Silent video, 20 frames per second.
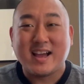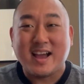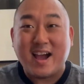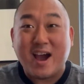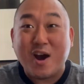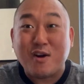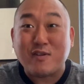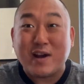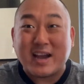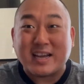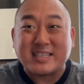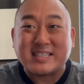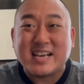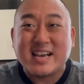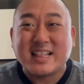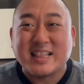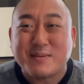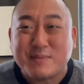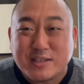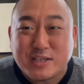right,
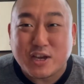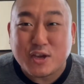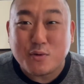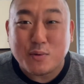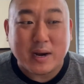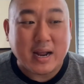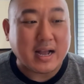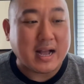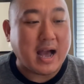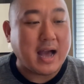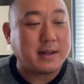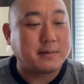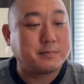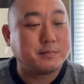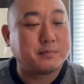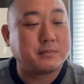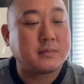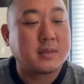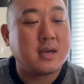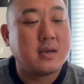let me tell you what I got.
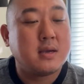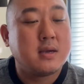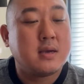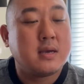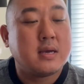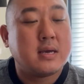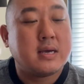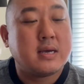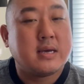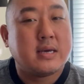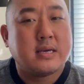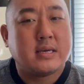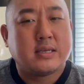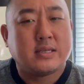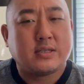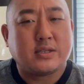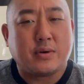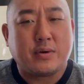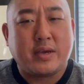So